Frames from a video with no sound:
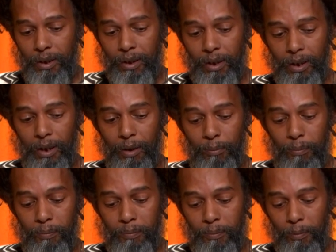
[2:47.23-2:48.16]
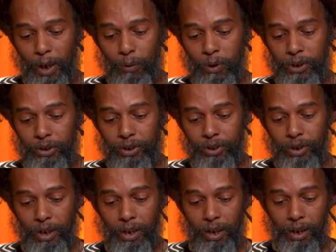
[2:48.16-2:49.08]
um, by which
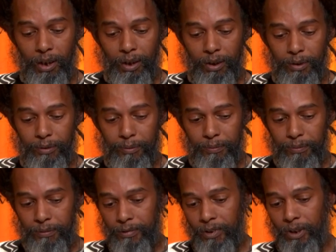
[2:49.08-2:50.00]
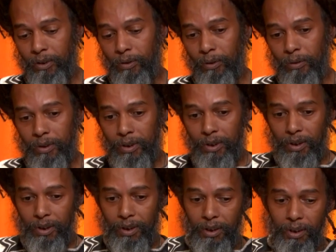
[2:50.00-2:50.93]
uh, you know
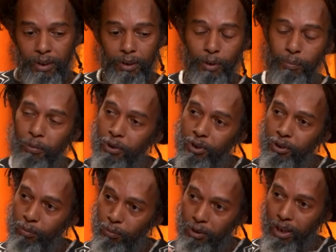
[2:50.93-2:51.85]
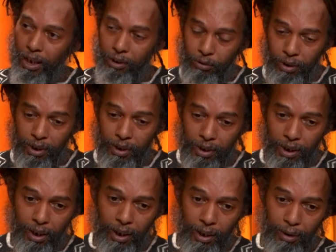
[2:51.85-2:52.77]
the priest would actually
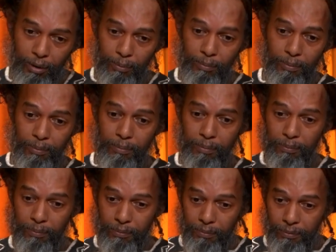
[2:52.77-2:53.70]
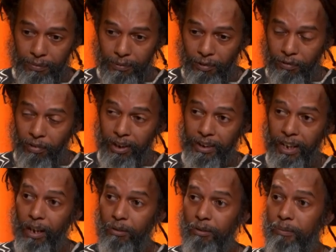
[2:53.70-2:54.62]
uh, find
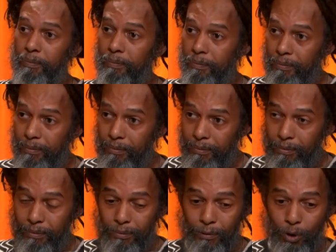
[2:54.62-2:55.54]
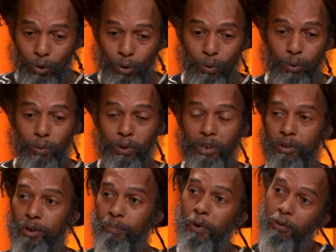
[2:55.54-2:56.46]
out who the
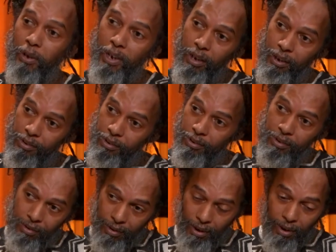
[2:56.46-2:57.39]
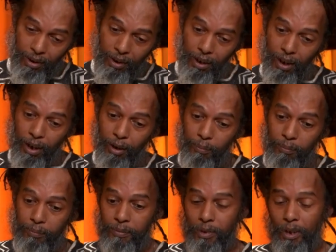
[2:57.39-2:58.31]
spirit is and um,
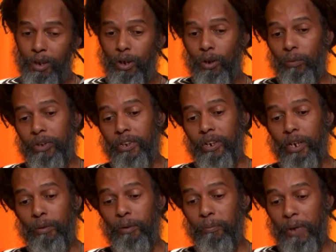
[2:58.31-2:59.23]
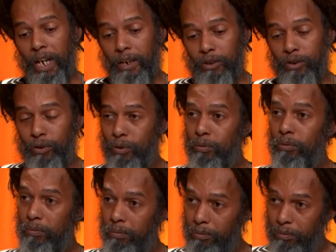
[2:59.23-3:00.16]
what they're coming back to do,
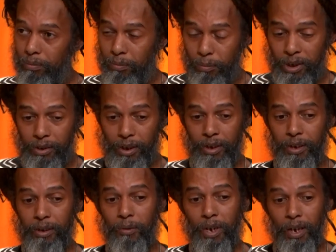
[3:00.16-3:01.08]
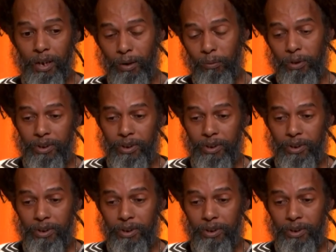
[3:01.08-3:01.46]
basically uh, what